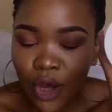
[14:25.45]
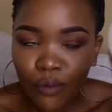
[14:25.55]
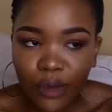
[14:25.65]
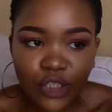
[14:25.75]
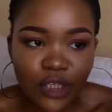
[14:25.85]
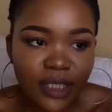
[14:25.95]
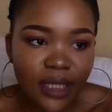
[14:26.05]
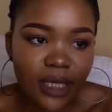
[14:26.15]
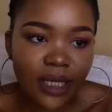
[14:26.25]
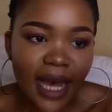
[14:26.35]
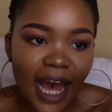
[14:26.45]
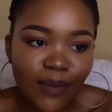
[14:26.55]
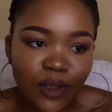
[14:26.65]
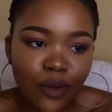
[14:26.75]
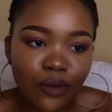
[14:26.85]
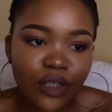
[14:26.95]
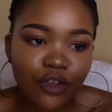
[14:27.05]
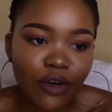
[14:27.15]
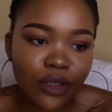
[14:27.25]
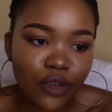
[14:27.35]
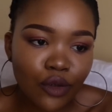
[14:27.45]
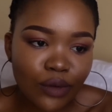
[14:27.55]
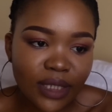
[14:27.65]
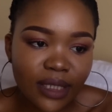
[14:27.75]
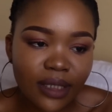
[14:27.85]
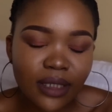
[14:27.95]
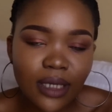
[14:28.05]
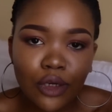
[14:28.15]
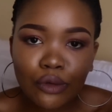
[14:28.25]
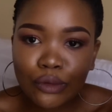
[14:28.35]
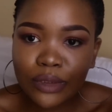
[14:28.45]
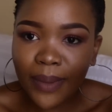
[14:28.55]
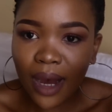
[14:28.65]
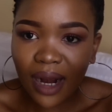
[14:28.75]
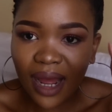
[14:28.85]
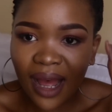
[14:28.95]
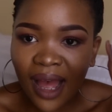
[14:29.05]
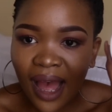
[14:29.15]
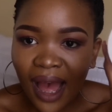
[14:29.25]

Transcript: which is the absolute translucent loose powder.